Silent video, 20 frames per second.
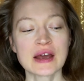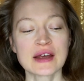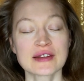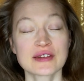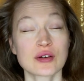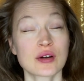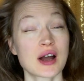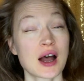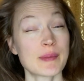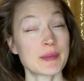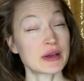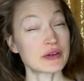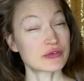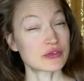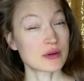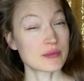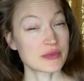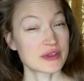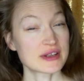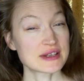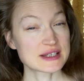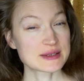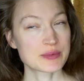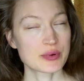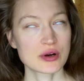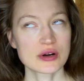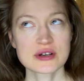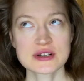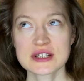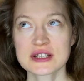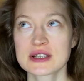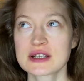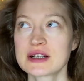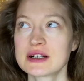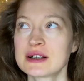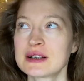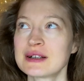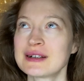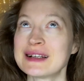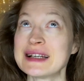So coming from this
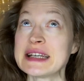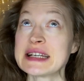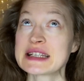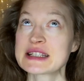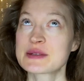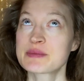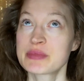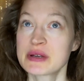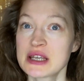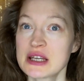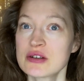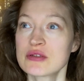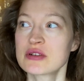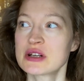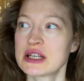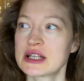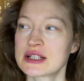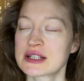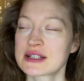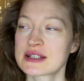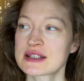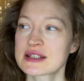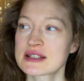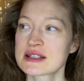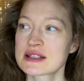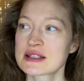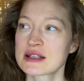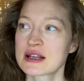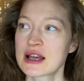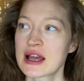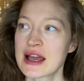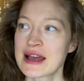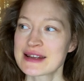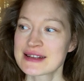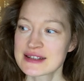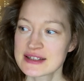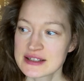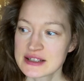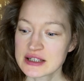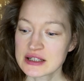personal experience,
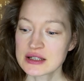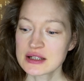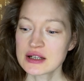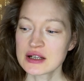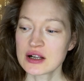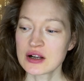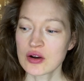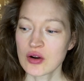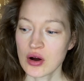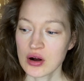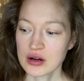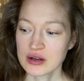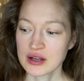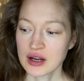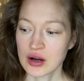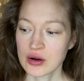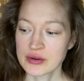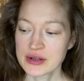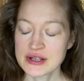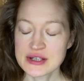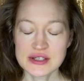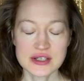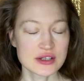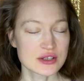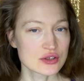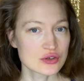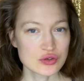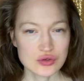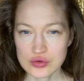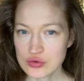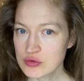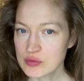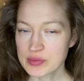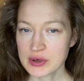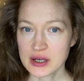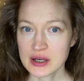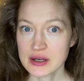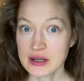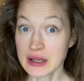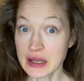still a lockdown is a
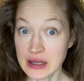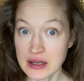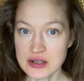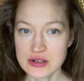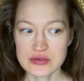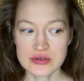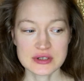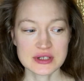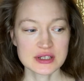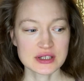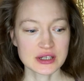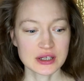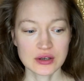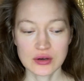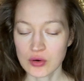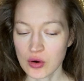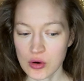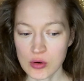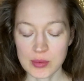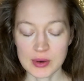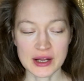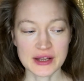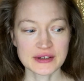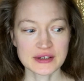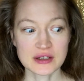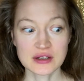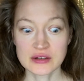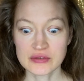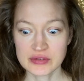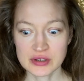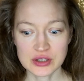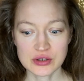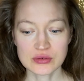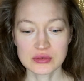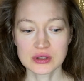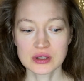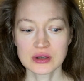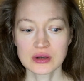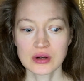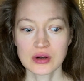super interesting global and
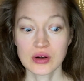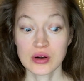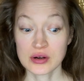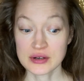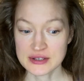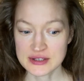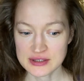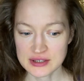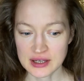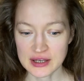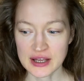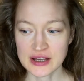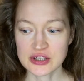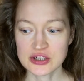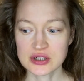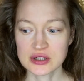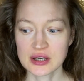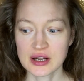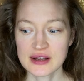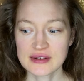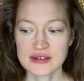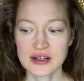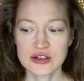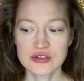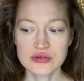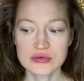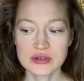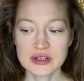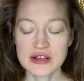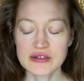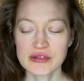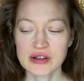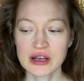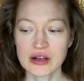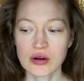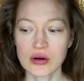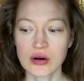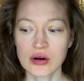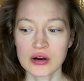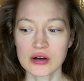individual constellation as I truly
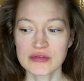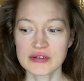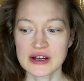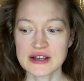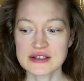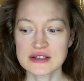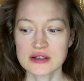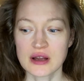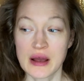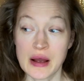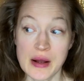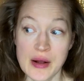think all of us